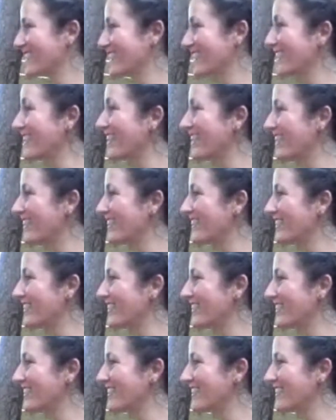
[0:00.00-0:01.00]
You
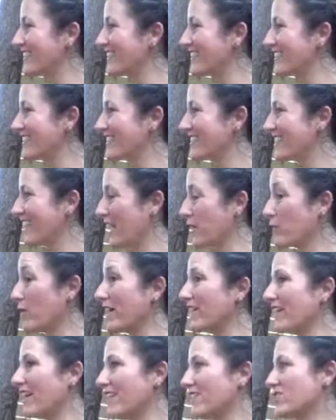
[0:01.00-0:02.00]
know? And
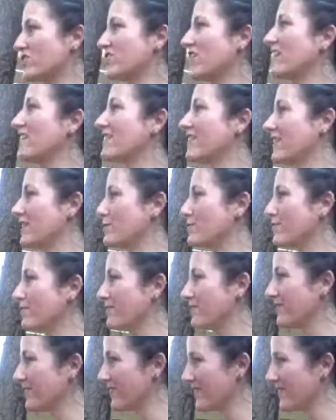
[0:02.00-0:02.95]
why not share them?